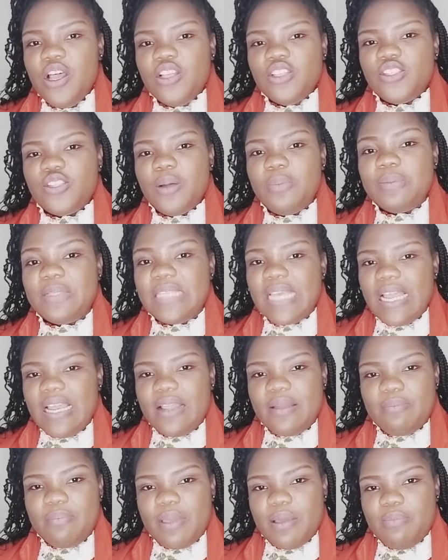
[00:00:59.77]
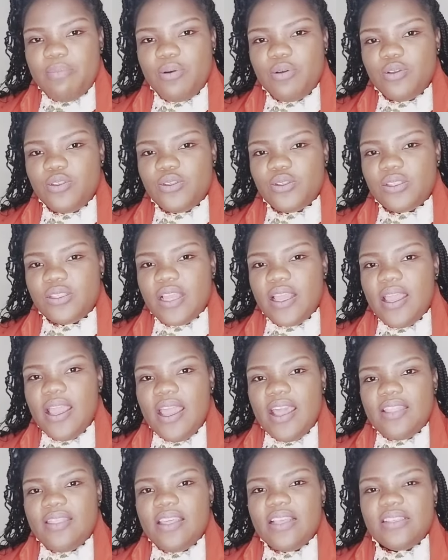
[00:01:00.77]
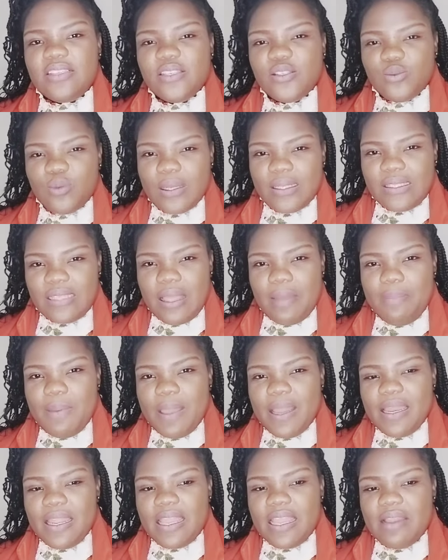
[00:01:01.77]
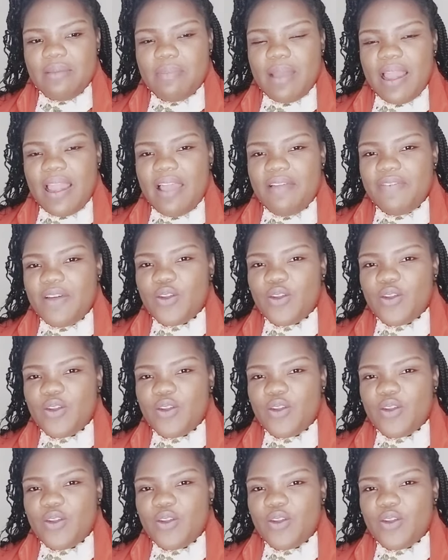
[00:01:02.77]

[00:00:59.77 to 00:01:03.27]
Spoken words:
Stop telling people to say, this is what's happening in my life.